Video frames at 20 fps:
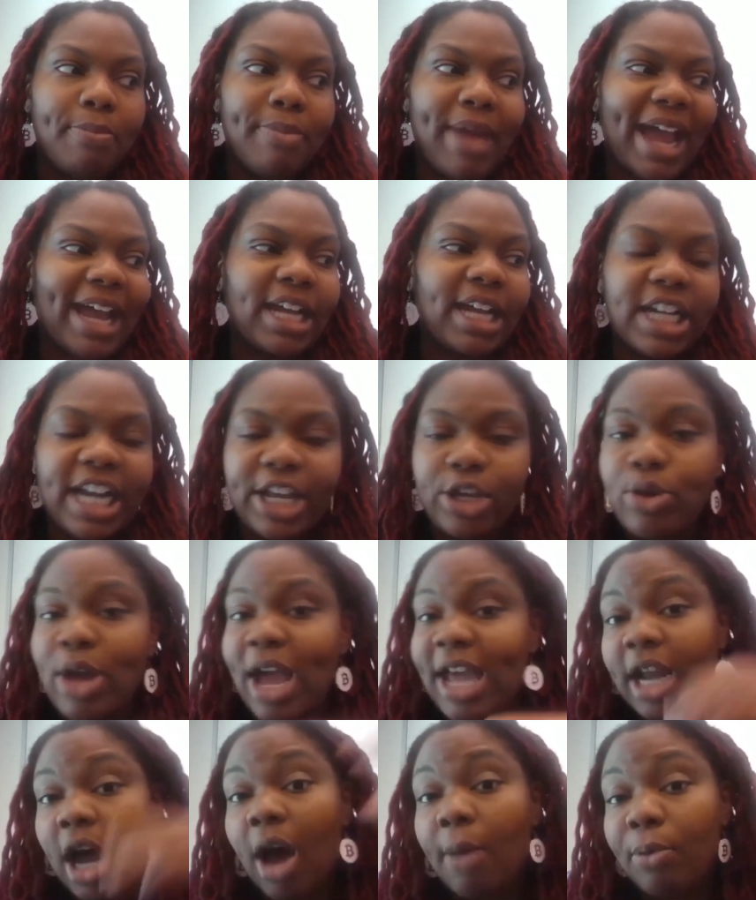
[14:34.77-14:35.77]
Back in the day, you
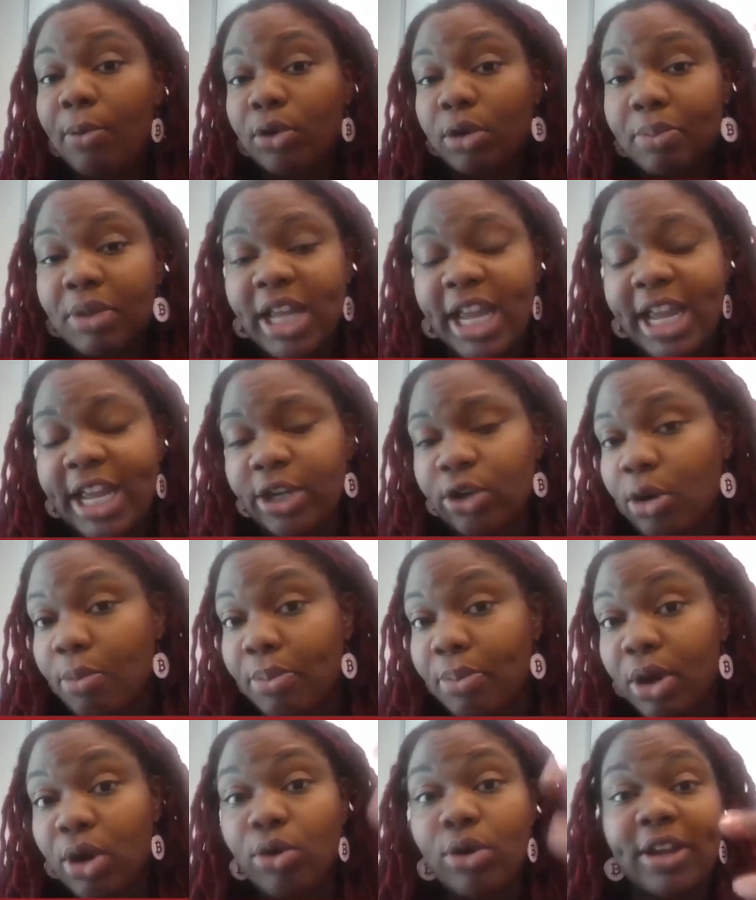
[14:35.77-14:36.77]
had to hop on a plane or a
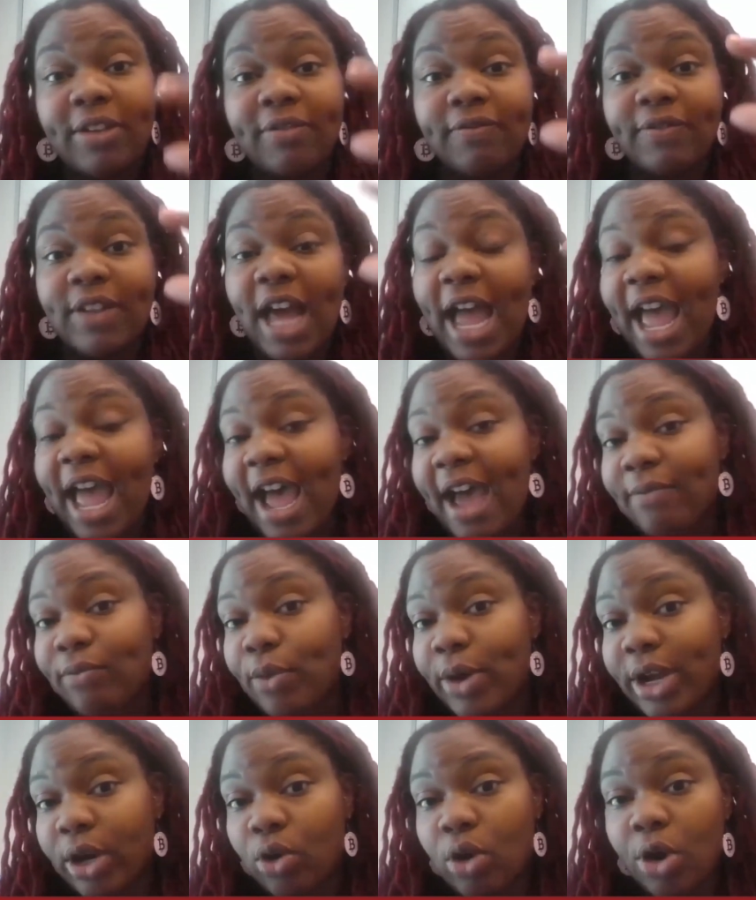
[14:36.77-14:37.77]
boat and fly
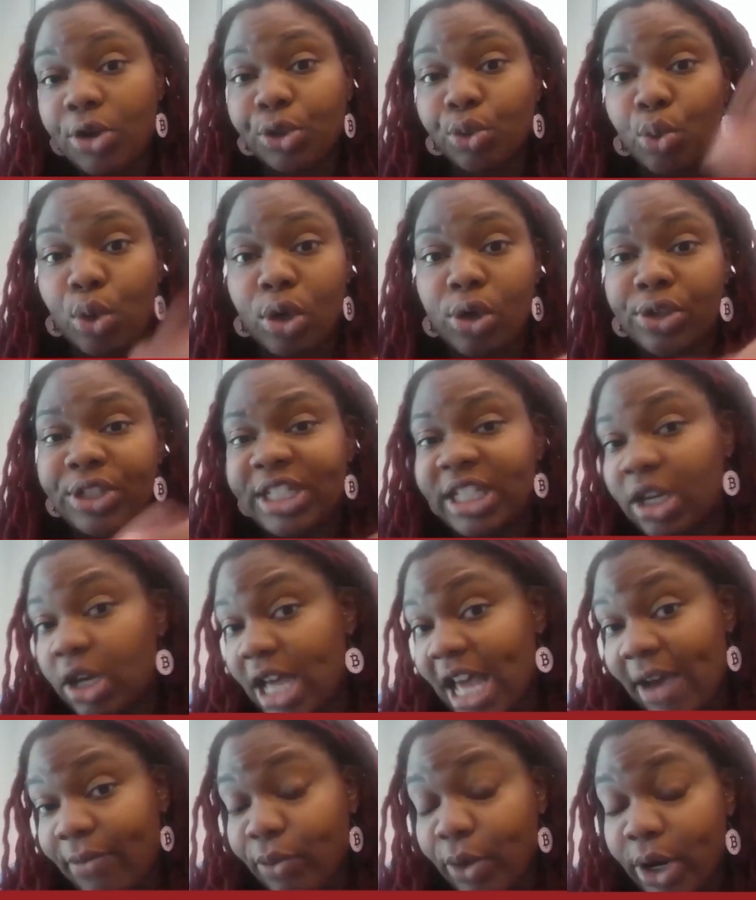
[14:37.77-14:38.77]
halfway across the world, sail
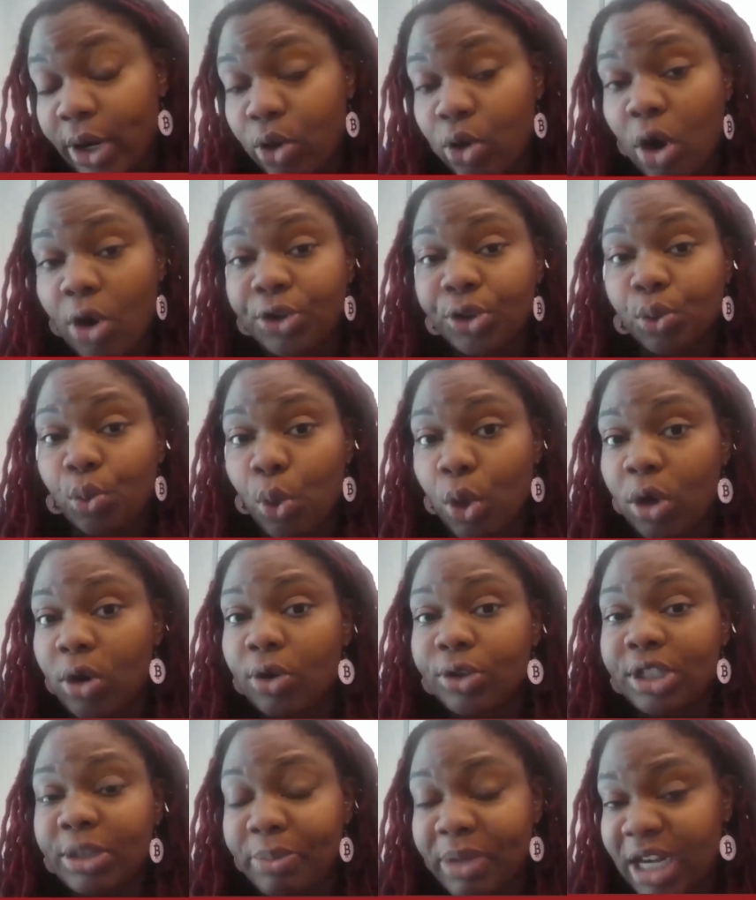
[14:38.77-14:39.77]
halfway across the
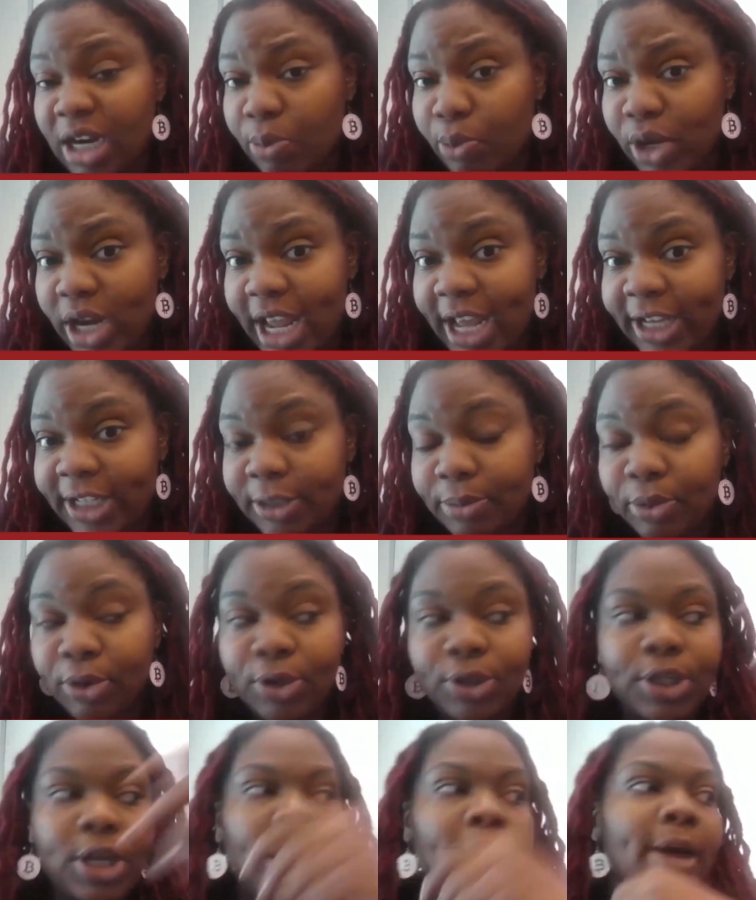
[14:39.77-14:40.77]
world to meet up with
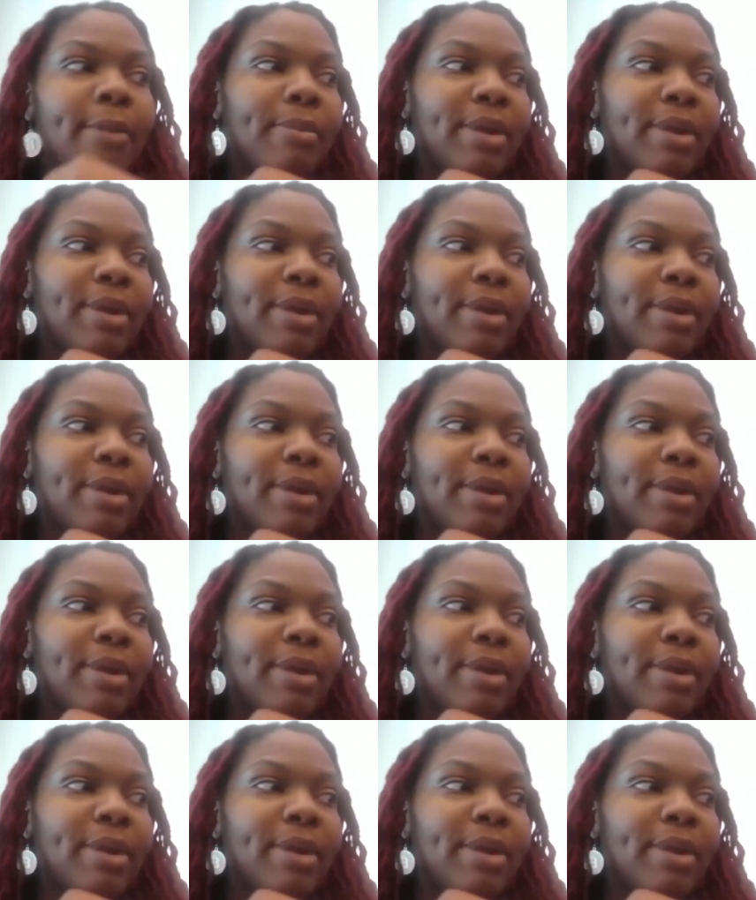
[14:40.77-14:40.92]
experts.